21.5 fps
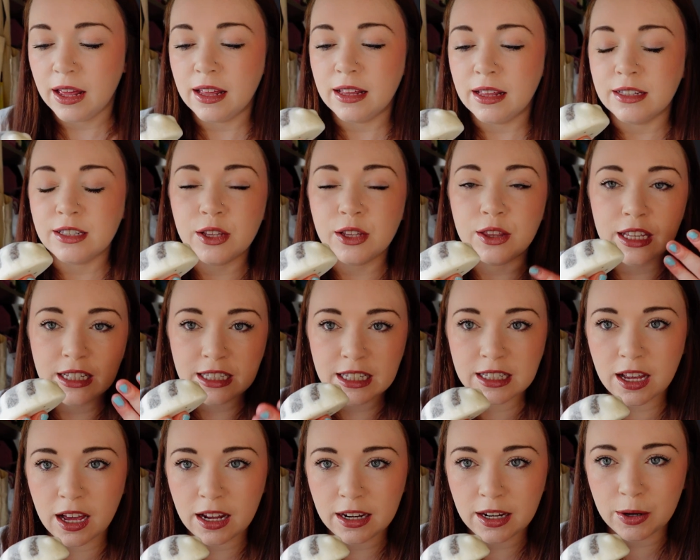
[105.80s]
So this
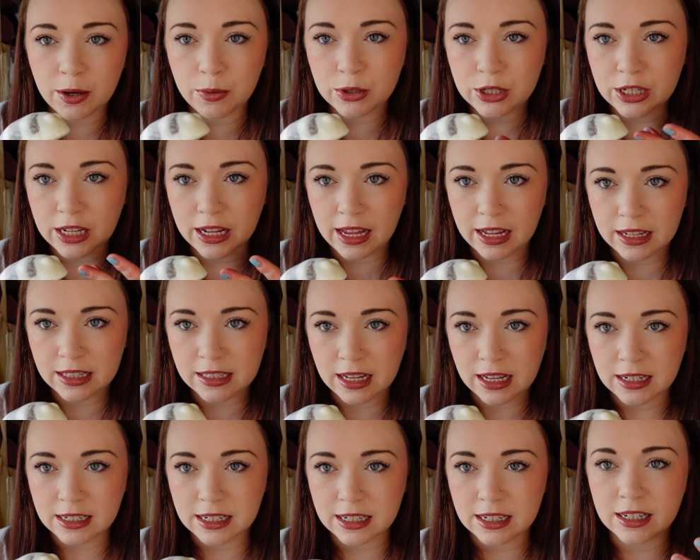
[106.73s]
is Honey I Washed a Kid
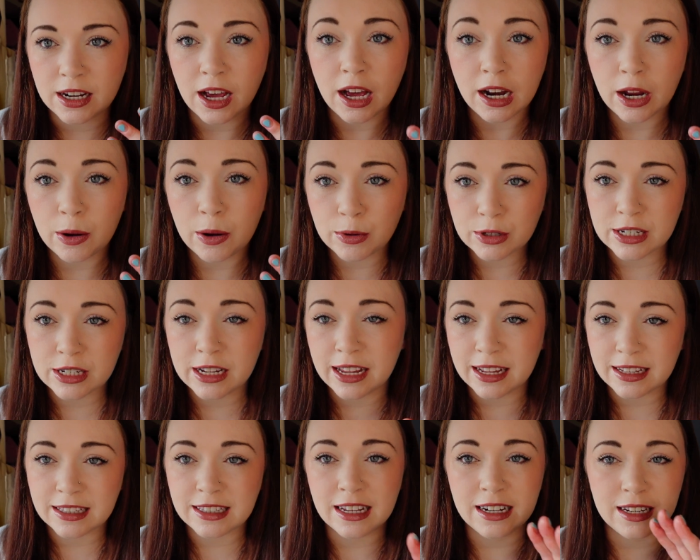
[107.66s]
scented, and Honey I Washed a
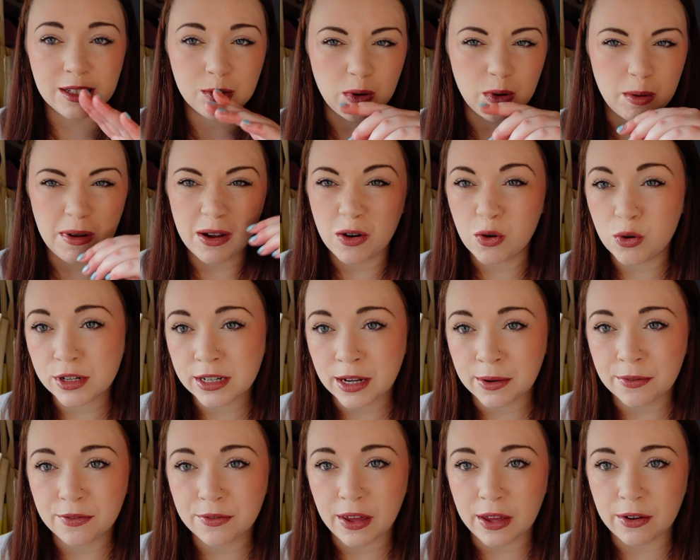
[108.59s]
Kid scent is one of my
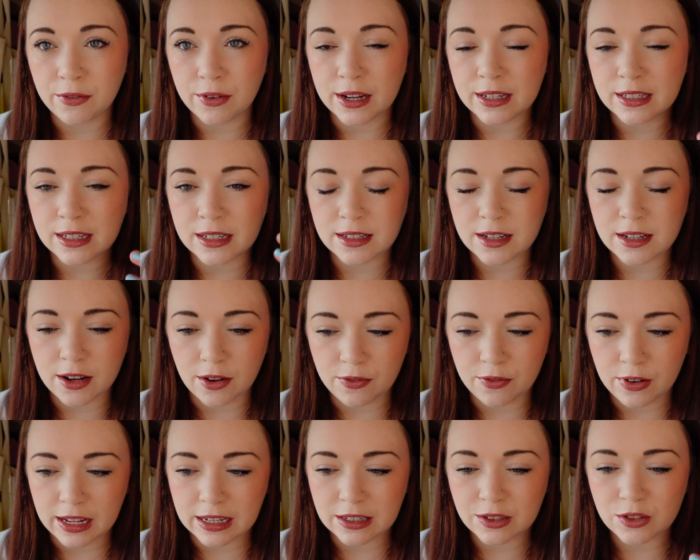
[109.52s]
all-time favourites. It's
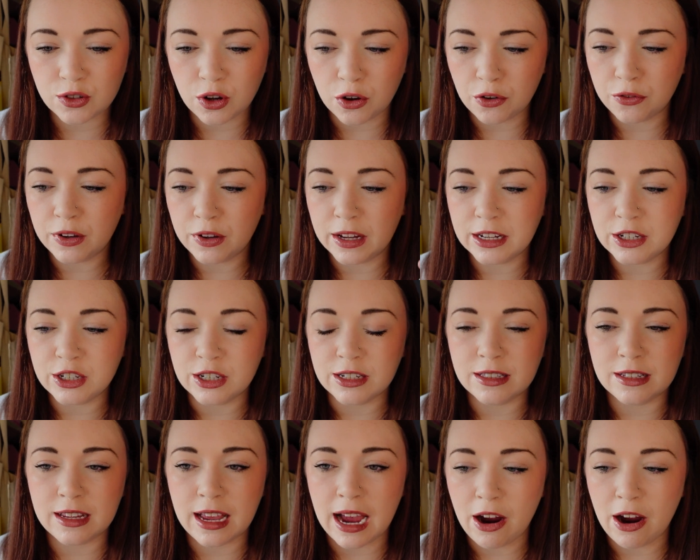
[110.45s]
lovely. It's toffee-ish,
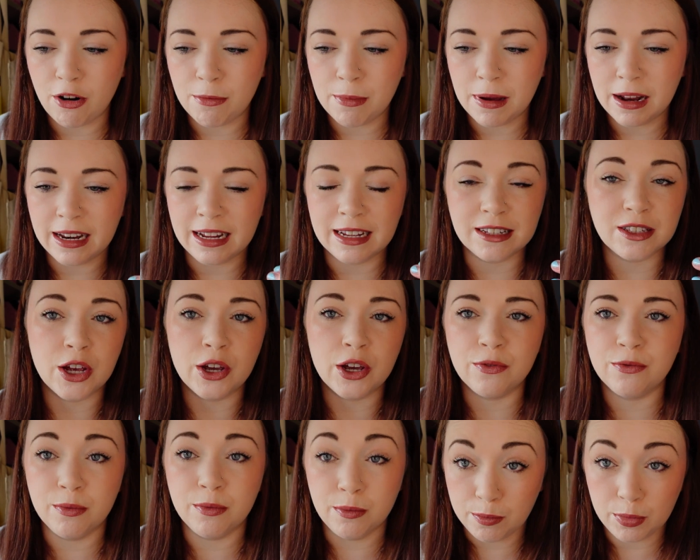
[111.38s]
it's caramelly, it's
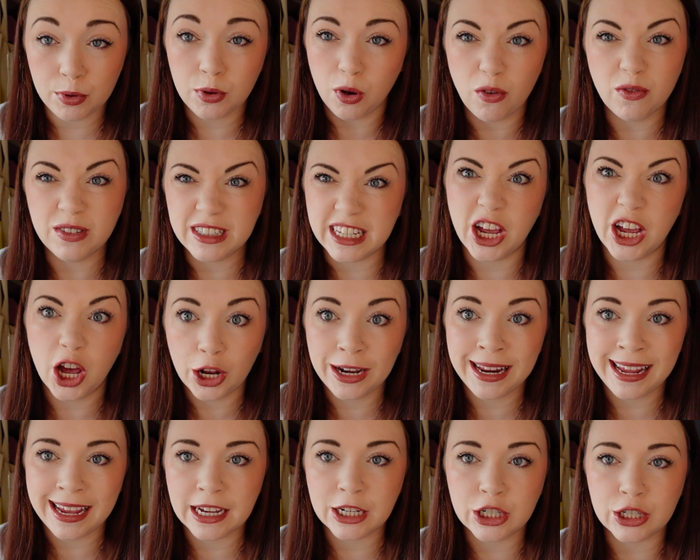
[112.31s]
obviously
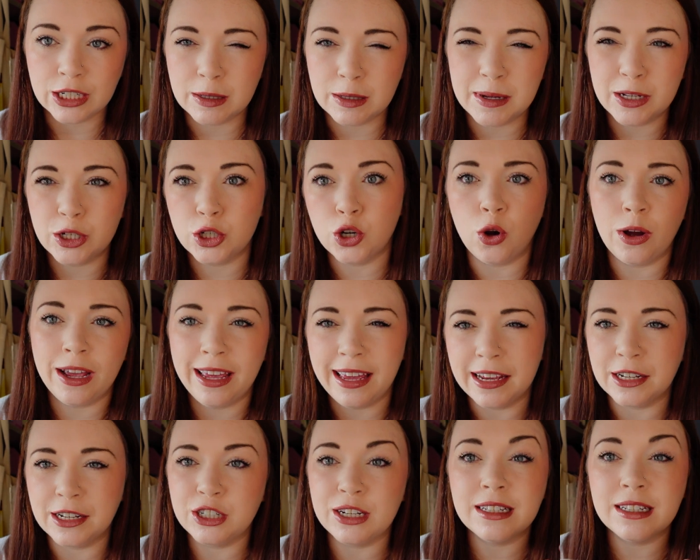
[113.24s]
honey-ish, it's a bit
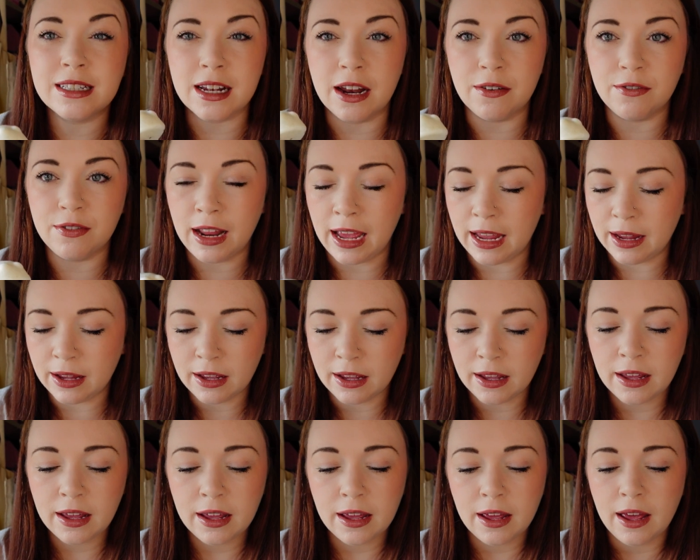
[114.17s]
chalky-ish. It's lovely.
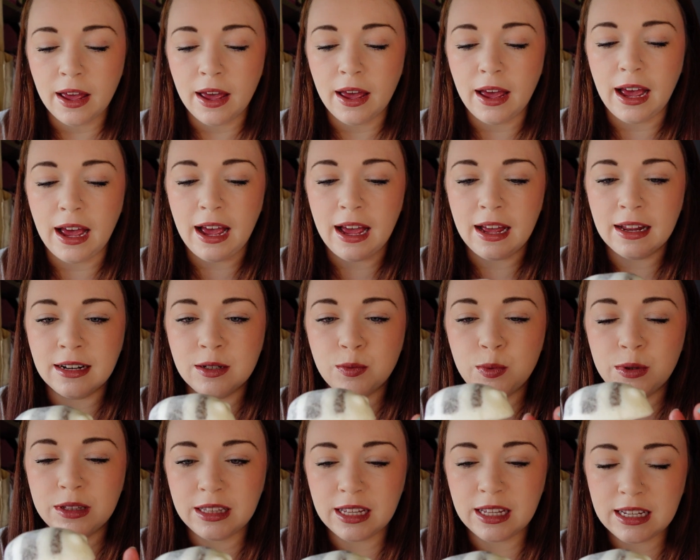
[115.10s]
And
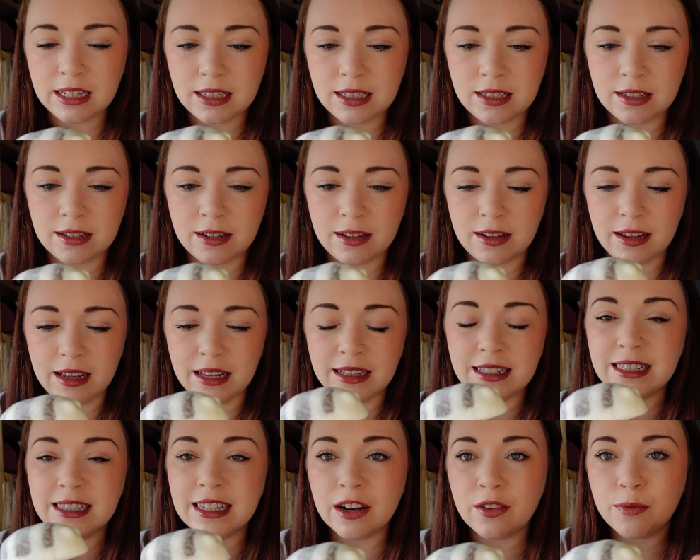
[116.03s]
with this,
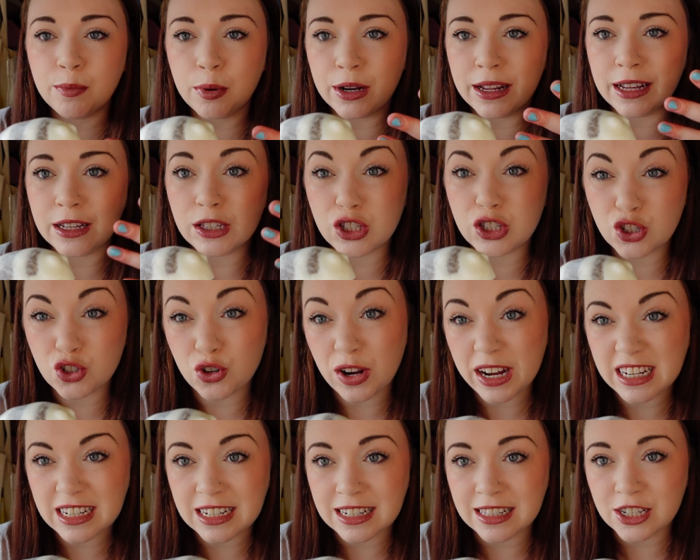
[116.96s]
instead of putting it
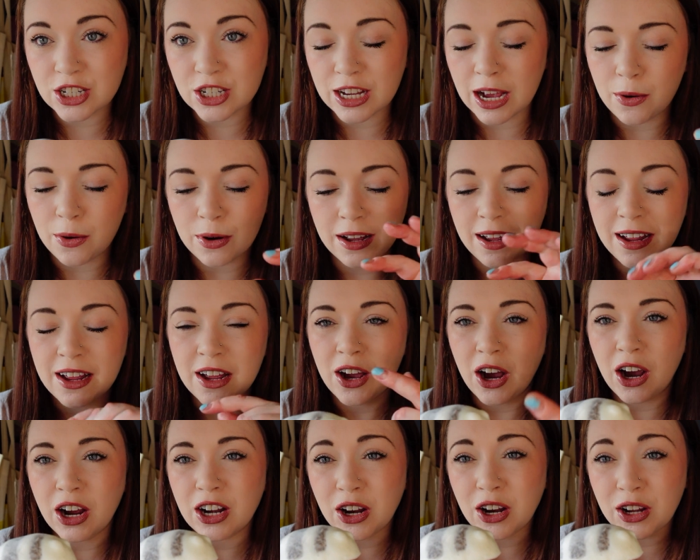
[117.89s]
straight in the shower,
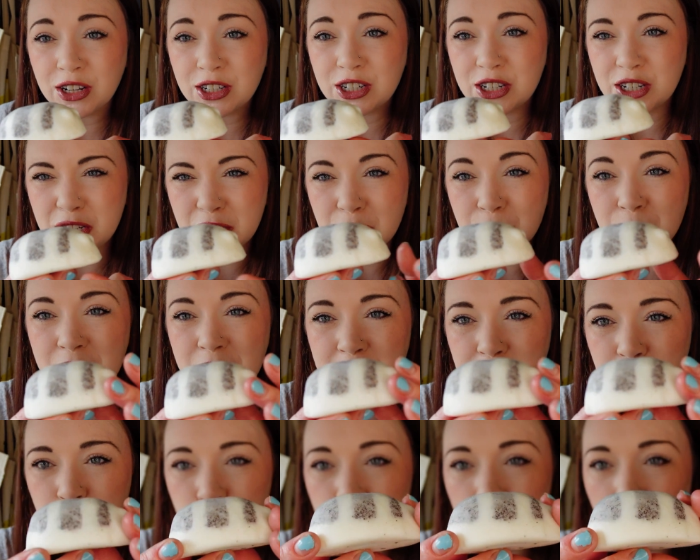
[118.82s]
I like to use
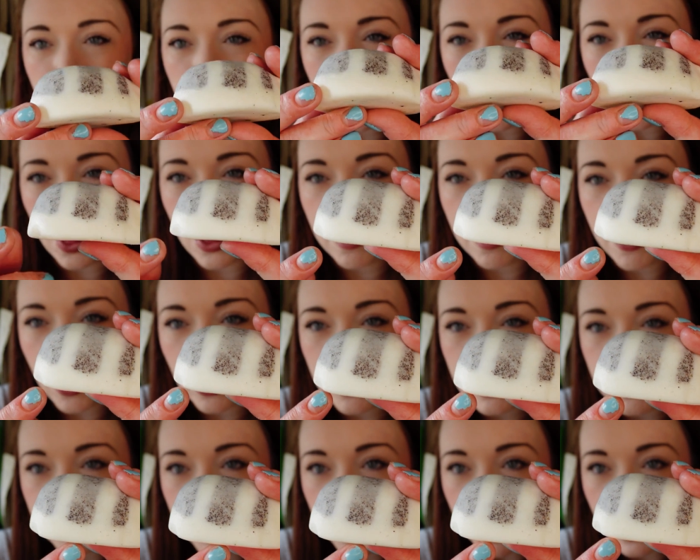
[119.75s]
this chunk on the
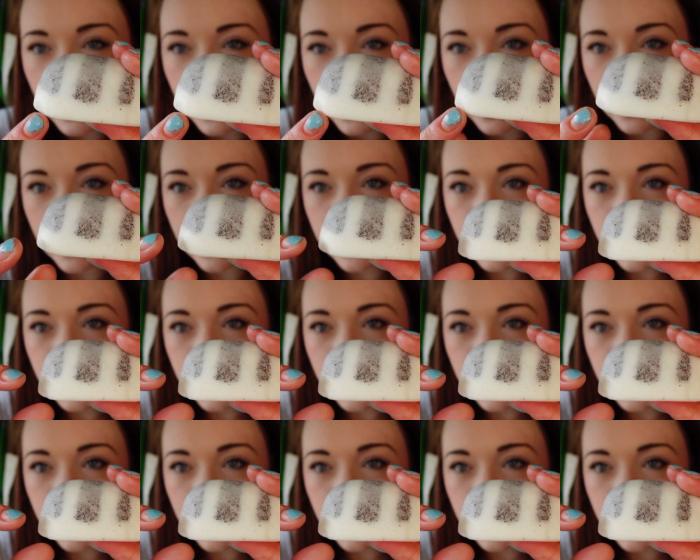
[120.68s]
bottom here.